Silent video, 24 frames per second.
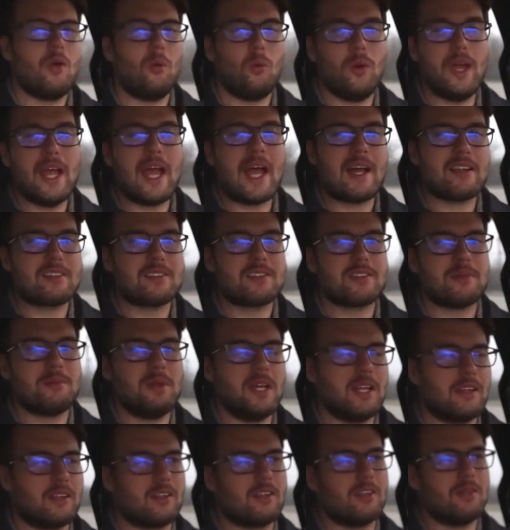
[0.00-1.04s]
We had some
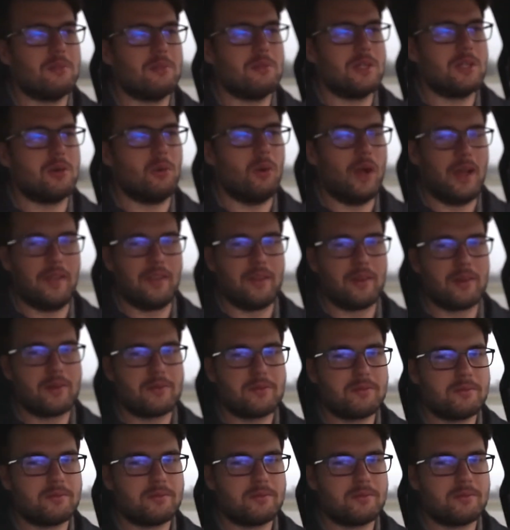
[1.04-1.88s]
inclement weather.